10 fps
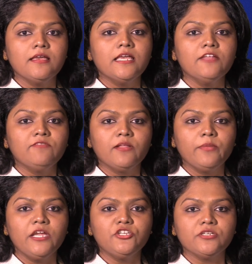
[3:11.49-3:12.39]

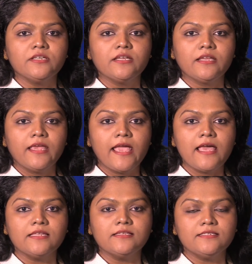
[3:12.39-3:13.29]
Inflammation
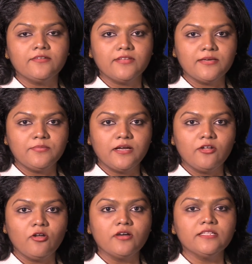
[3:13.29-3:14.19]
can develop
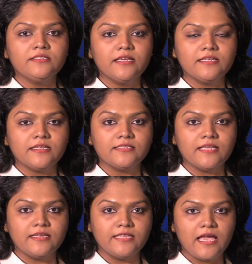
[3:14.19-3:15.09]
along the tendons
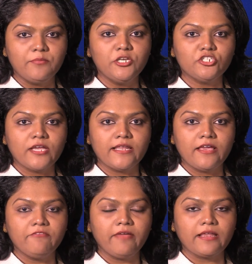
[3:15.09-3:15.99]
and damage can
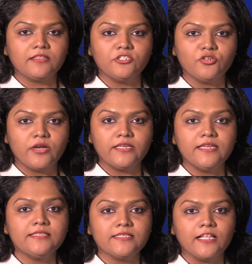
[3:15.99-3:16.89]
affect the joint
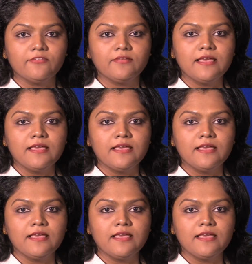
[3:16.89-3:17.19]
itself,